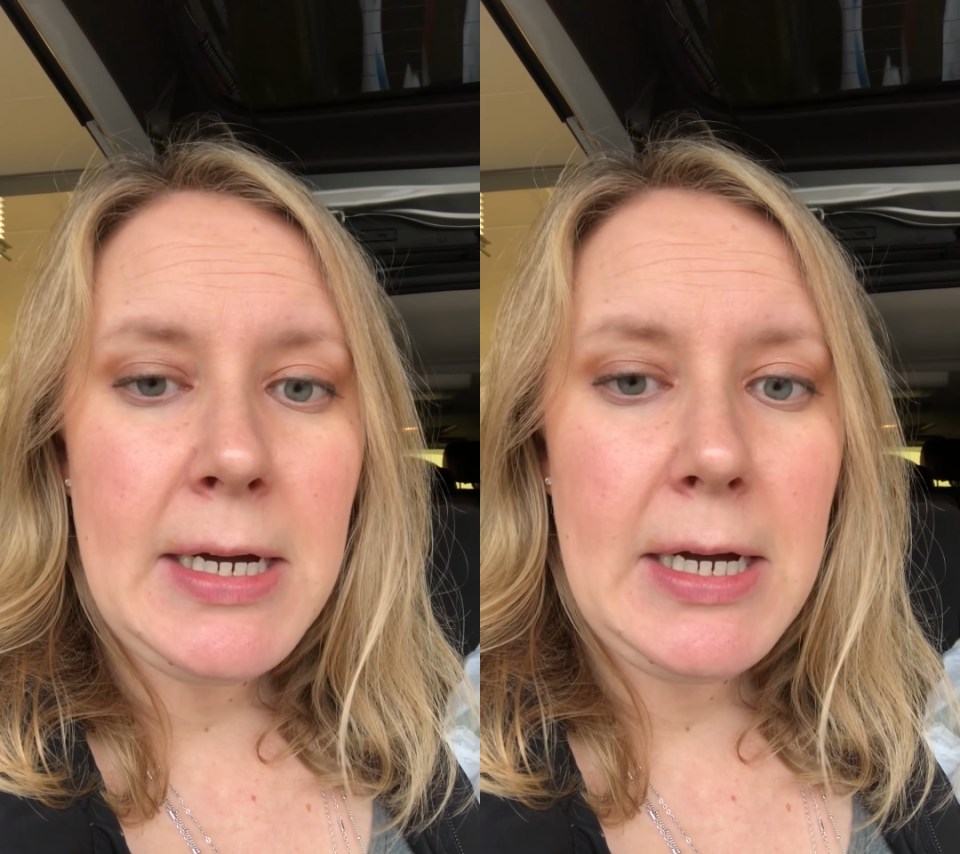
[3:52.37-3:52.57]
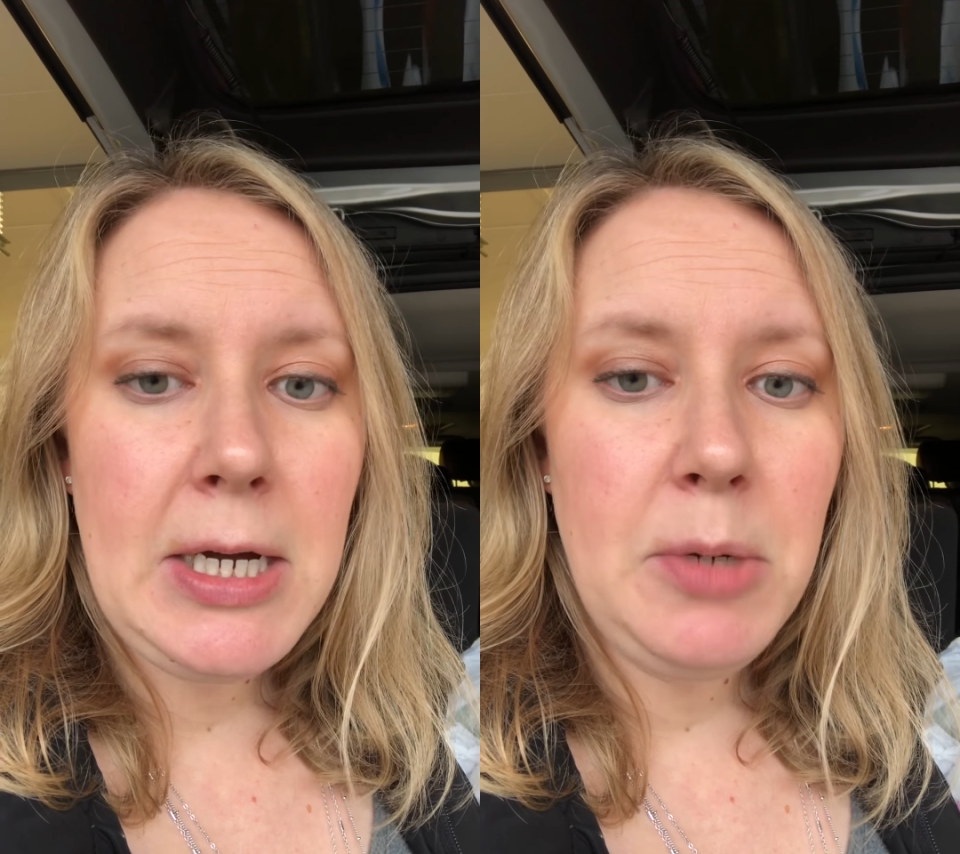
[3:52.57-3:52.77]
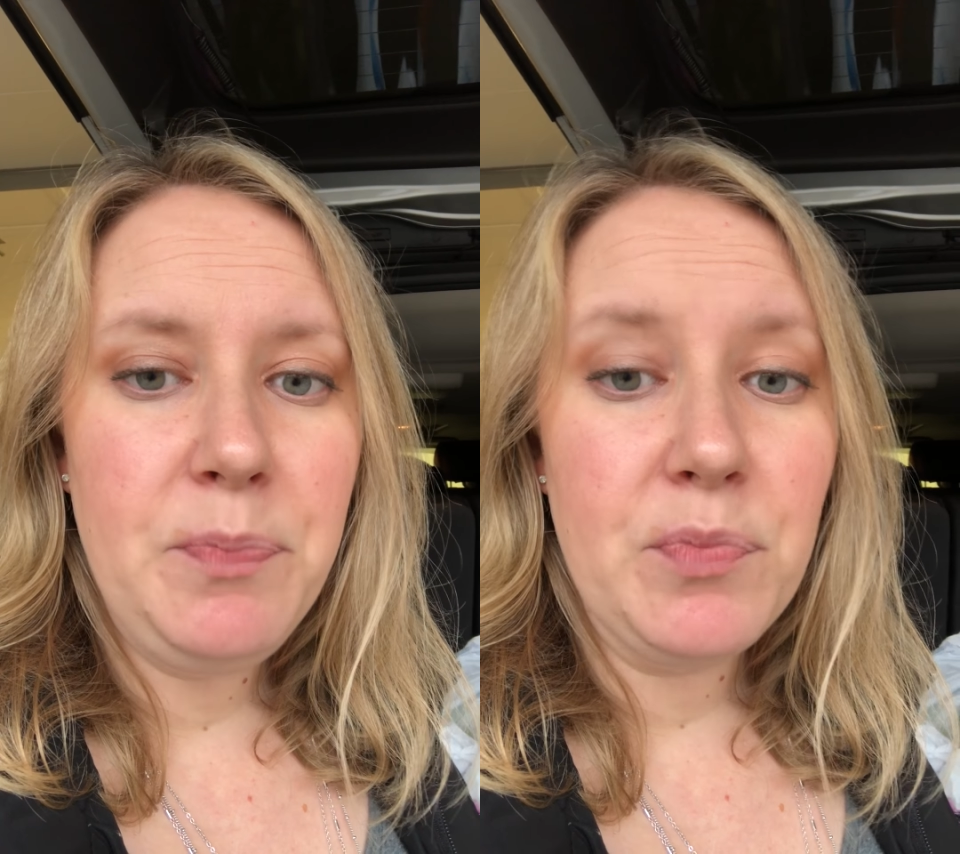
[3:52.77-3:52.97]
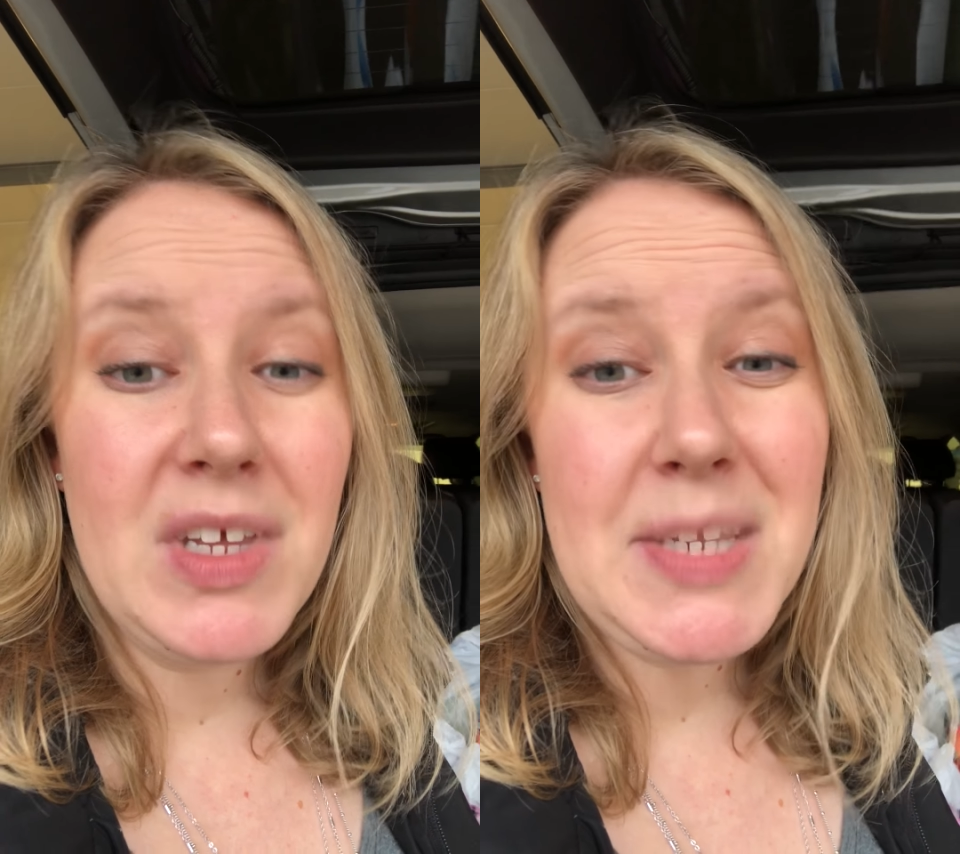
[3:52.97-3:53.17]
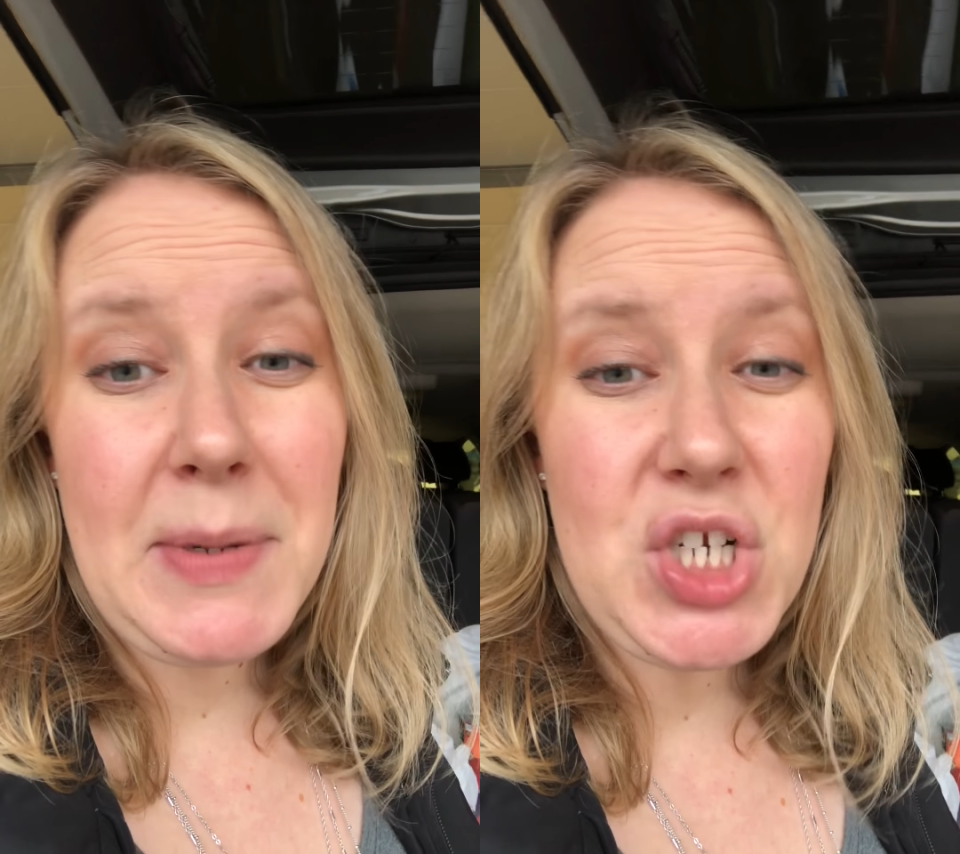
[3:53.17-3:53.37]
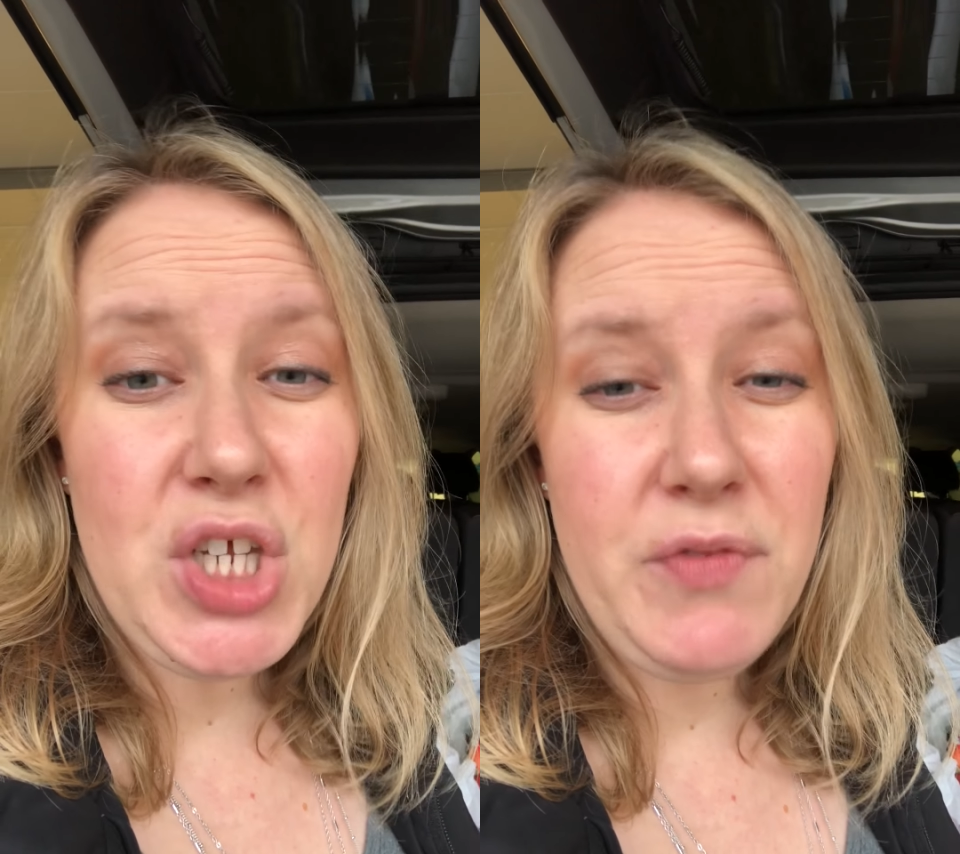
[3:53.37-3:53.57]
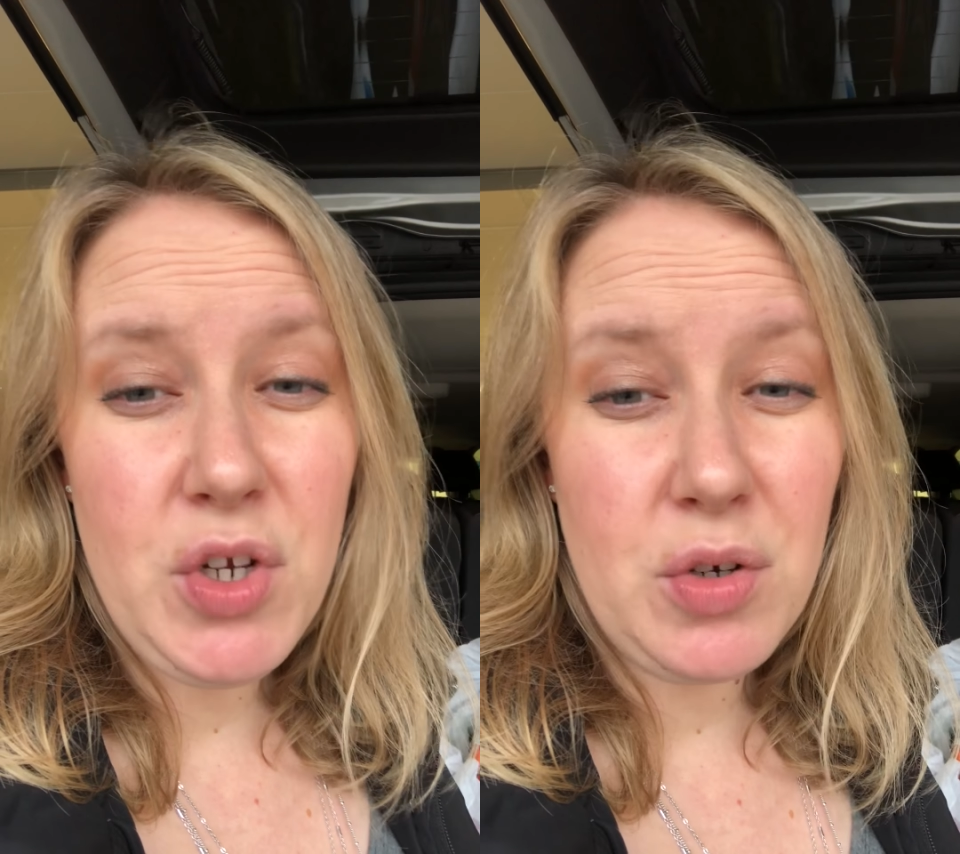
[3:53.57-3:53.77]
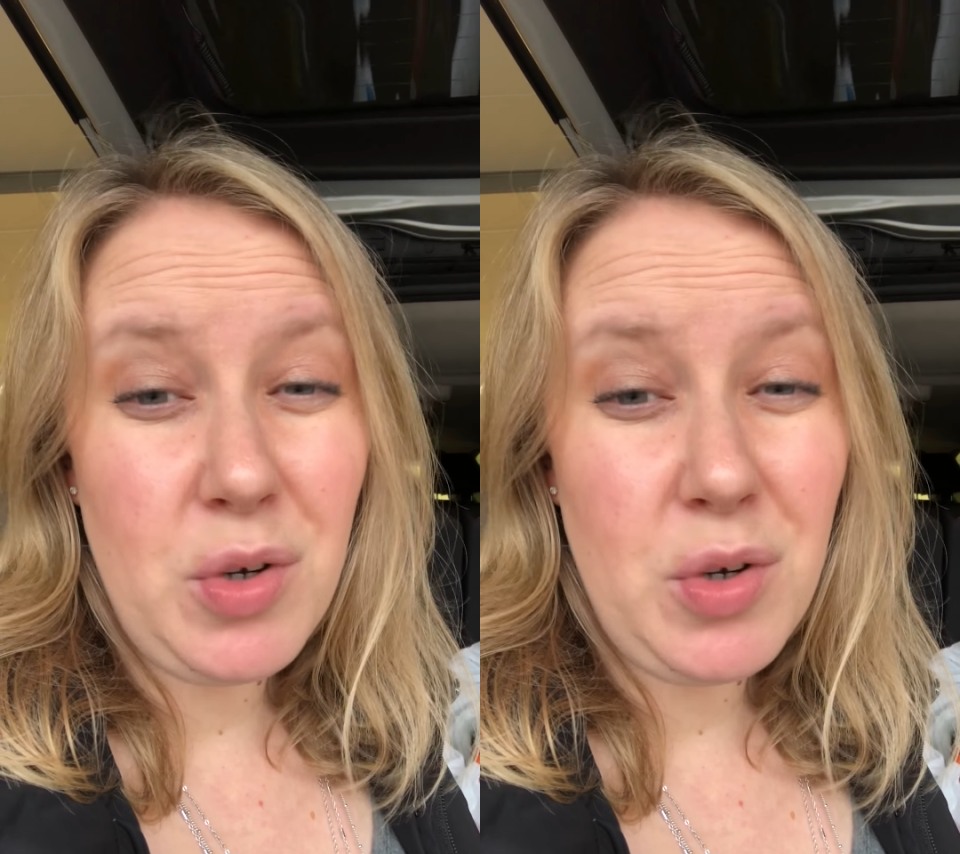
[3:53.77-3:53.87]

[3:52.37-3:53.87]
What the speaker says: especially if you're